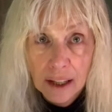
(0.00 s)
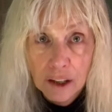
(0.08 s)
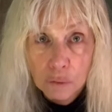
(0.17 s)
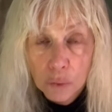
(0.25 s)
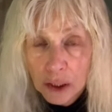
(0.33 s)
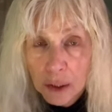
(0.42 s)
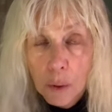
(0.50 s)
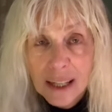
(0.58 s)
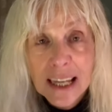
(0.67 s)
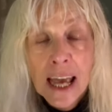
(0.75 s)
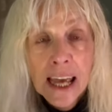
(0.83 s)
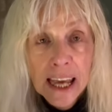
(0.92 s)
It really was.
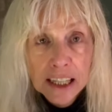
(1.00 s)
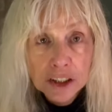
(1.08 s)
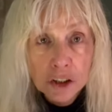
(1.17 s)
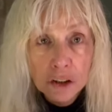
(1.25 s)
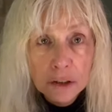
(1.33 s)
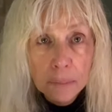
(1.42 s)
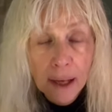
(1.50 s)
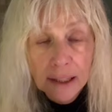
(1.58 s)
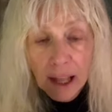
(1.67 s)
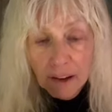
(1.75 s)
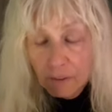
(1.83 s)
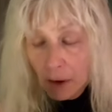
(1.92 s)
It turned my
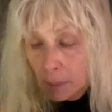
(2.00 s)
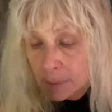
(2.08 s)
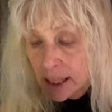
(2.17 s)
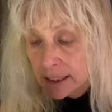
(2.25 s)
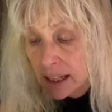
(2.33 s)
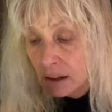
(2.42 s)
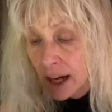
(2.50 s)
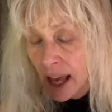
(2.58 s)
life upside down.